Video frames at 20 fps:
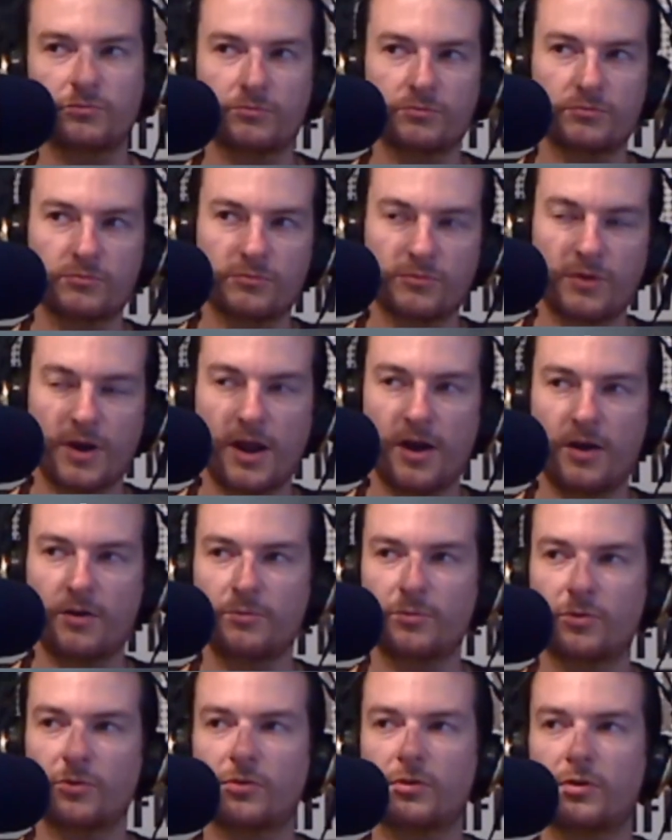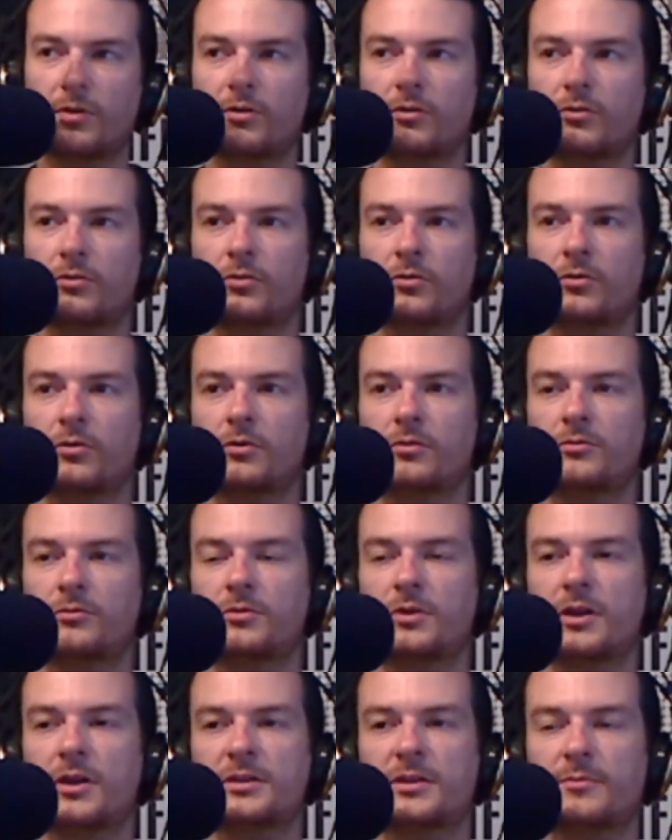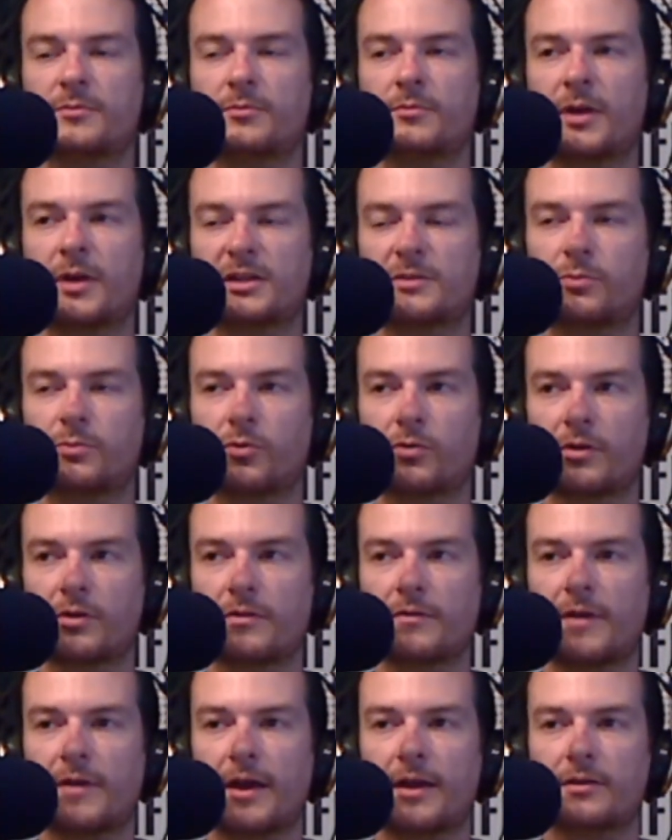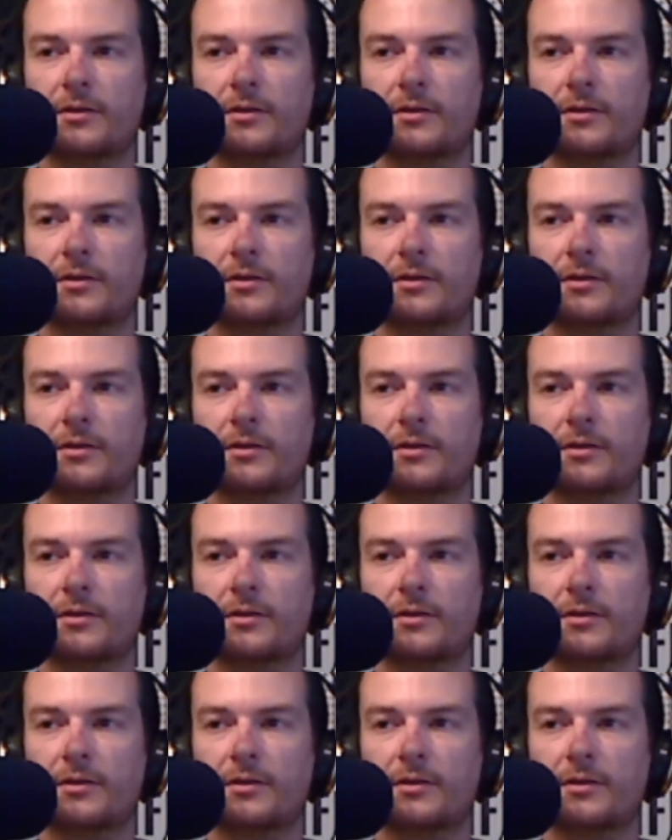realm, or or is it much broader than that?